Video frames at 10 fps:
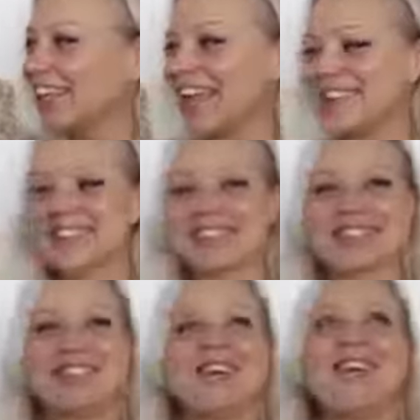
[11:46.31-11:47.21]
Yes.
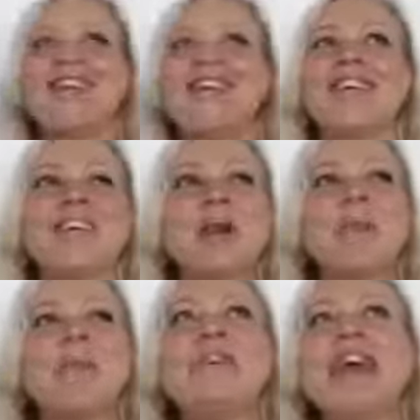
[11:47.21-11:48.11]
Oh,
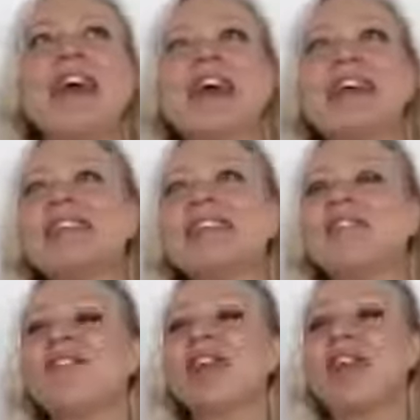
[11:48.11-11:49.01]
but then
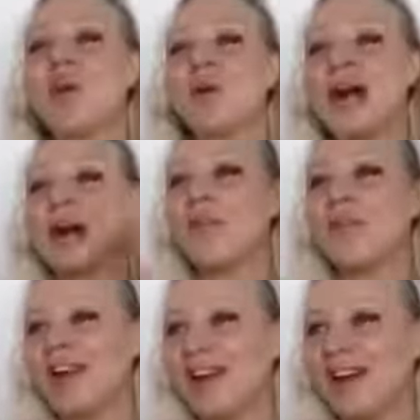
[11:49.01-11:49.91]
they'd go out
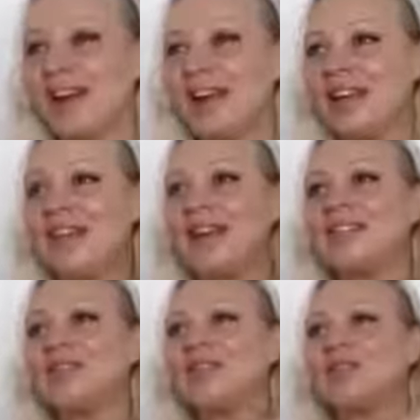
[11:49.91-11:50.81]
there, and
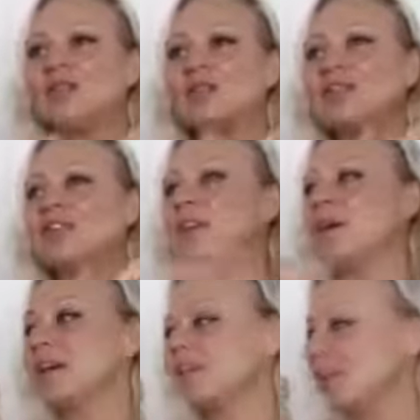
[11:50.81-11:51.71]
then they were supposed to come
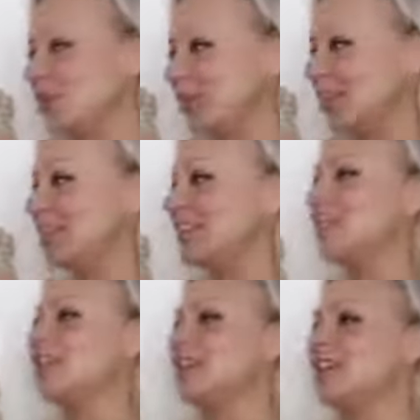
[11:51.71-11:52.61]
back next week, and they
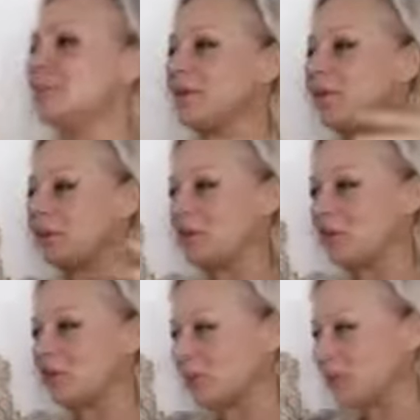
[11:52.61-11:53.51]
would tell me,
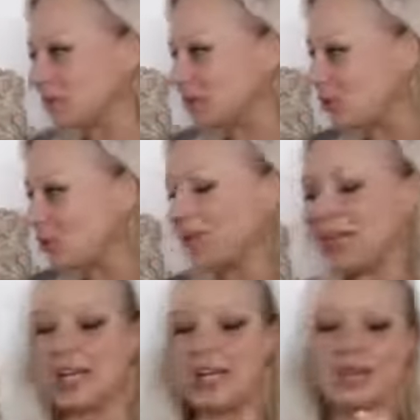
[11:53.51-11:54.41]
what they'd be
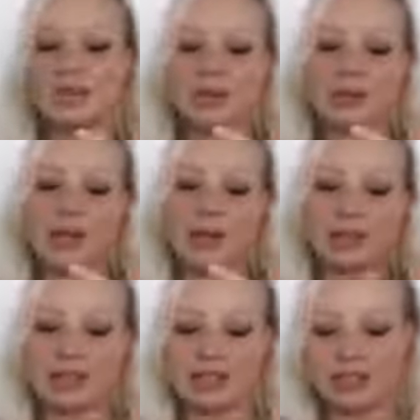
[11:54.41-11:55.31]
doing and what
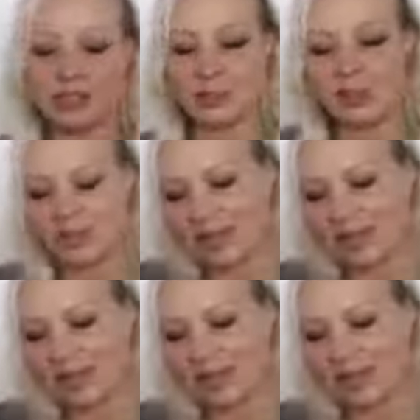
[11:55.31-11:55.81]
happened in terms of